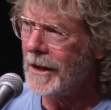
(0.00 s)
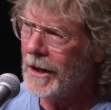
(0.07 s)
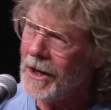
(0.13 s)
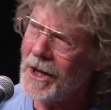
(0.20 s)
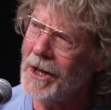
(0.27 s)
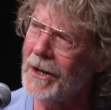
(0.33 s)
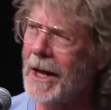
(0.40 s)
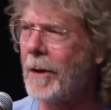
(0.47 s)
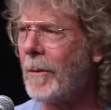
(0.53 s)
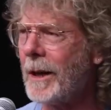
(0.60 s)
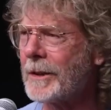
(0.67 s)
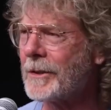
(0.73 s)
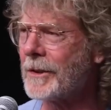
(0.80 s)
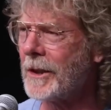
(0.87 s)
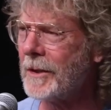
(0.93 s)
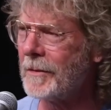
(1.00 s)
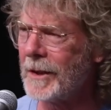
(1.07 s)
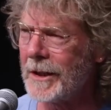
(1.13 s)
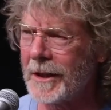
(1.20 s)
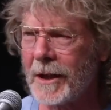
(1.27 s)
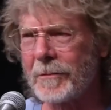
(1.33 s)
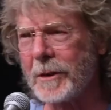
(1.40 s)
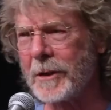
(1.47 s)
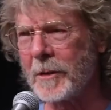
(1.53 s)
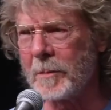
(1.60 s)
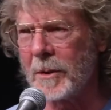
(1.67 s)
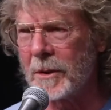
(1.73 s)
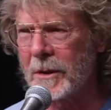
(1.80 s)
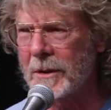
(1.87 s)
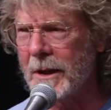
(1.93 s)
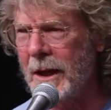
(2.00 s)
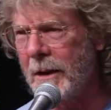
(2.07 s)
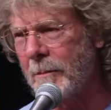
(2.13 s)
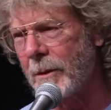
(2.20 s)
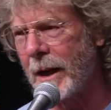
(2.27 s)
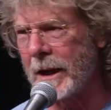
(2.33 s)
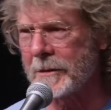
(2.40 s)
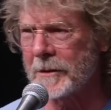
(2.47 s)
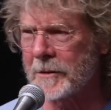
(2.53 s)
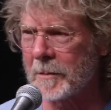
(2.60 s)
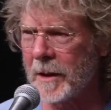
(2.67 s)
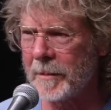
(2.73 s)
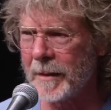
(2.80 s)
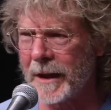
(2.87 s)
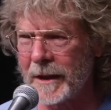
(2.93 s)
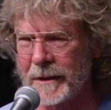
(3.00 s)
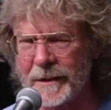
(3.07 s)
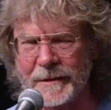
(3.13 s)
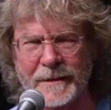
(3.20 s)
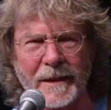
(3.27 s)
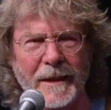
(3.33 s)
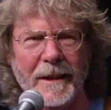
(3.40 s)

oh, I'll watch TV, I'll read a book, I'll practice my mandolin.